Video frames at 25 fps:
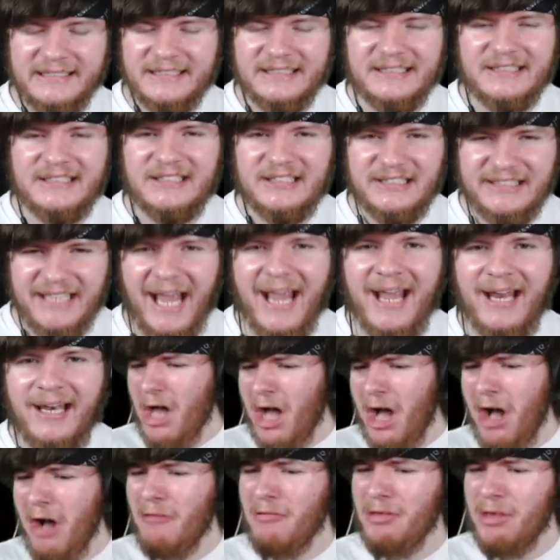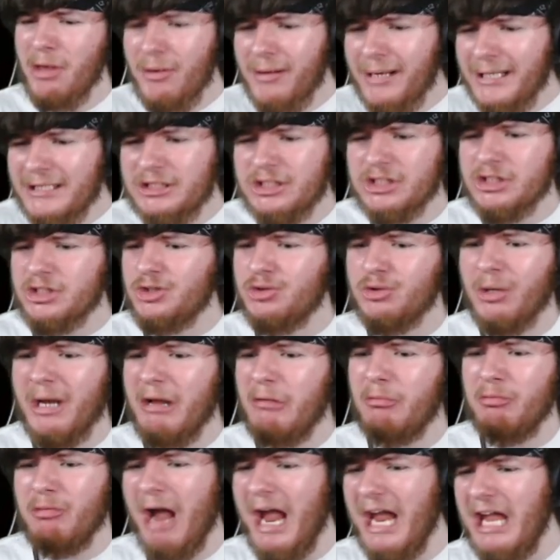insane. Oh, you can just drink
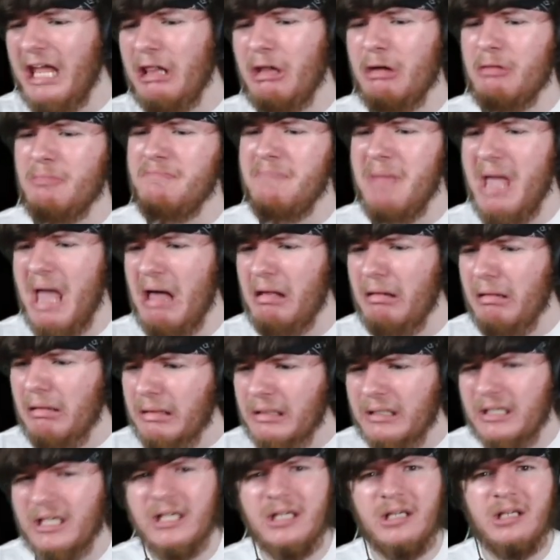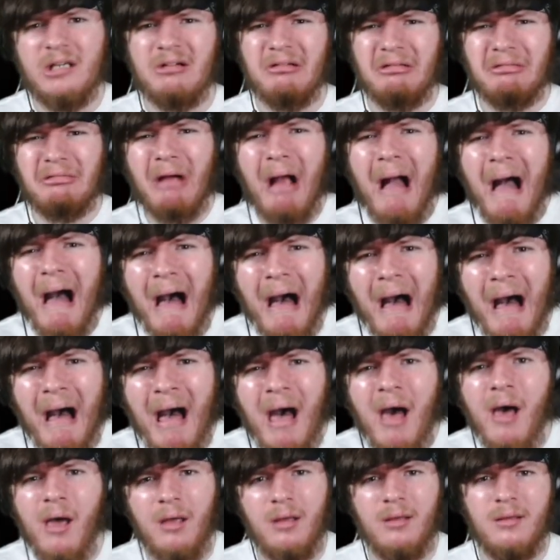regular milk?
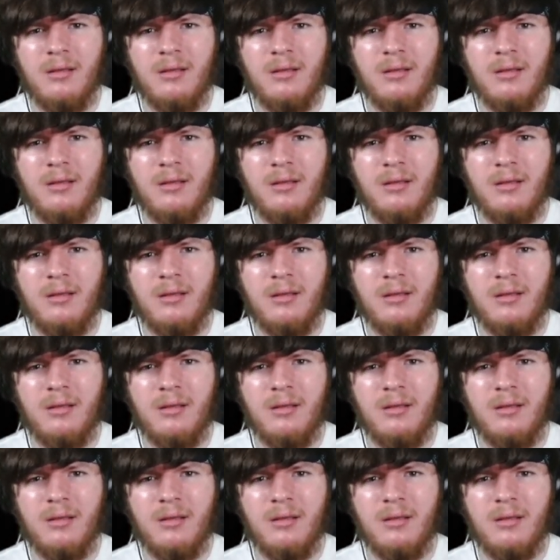Raw?